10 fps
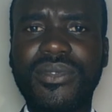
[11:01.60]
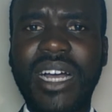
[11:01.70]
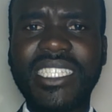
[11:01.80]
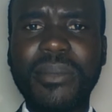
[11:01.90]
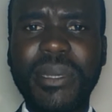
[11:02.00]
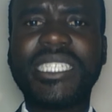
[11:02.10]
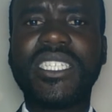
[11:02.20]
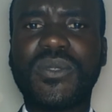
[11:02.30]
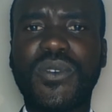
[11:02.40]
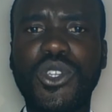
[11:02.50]
as a
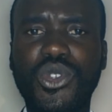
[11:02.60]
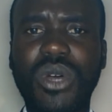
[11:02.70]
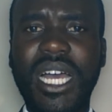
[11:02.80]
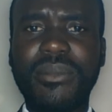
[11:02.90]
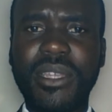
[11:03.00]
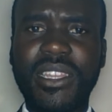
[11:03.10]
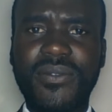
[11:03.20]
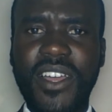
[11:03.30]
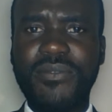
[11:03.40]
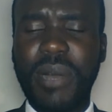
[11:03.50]
basis for you to add me the
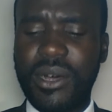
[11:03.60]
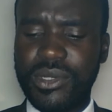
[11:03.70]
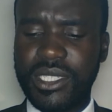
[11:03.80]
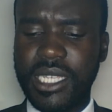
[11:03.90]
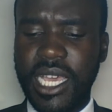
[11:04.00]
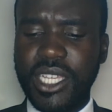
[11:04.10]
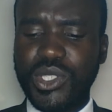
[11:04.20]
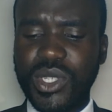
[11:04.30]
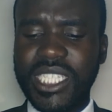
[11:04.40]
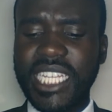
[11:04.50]
£5?
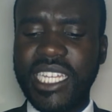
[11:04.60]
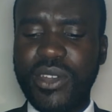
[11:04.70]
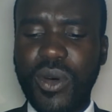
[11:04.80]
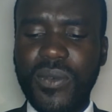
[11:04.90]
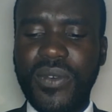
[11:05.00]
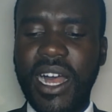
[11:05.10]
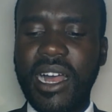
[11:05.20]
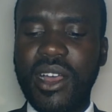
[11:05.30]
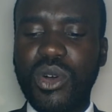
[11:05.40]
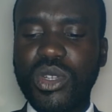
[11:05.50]
So such an offer,
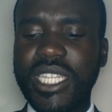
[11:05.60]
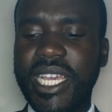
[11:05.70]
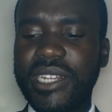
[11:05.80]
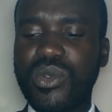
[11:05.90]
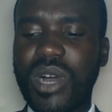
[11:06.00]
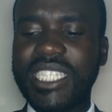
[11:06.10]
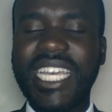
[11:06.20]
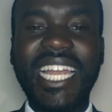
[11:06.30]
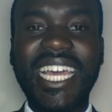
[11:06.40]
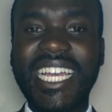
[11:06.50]
court held, was
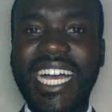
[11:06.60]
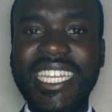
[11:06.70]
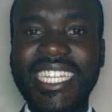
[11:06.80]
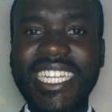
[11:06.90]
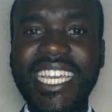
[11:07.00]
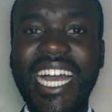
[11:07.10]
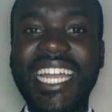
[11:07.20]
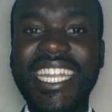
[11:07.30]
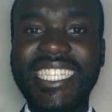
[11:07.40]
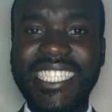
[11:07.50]
unclear
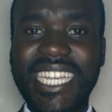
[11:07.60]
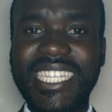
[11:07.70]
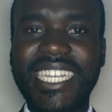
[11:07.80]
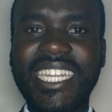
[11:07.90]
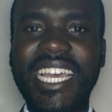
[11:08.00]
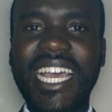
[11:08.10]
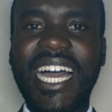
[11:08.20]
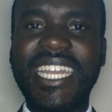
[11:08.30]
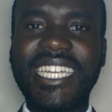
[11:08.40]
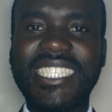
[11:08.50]
and uncertain,
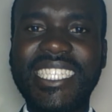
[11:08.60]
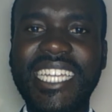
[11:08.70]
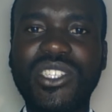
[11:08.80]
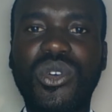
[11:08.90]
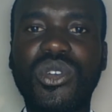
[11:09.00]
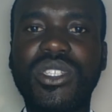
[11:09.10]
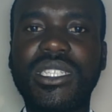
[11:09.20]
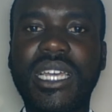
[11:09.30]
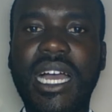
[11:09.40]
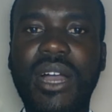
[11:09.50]
and as such, court
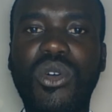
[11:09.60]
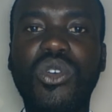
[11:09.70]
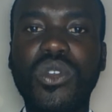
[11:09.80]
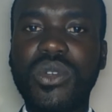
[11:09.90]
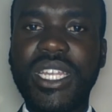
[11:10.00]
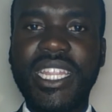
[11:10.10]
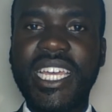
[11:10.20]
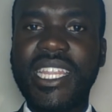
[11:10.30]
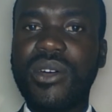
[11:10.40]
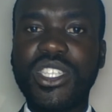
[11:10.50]
concluded
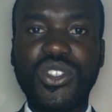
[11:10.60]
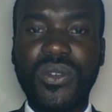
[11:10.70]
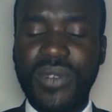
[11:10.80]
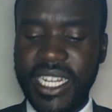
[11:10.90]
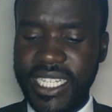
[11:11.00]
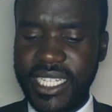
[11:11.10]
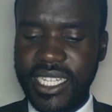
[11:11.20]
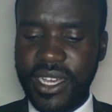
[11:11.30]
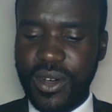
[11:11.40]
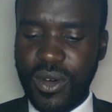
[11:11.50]
that there was no valid
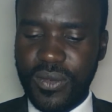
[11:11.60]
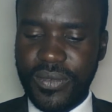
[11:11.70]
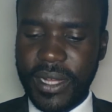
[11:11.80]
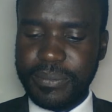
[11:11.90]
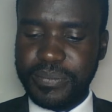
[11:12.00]
offer.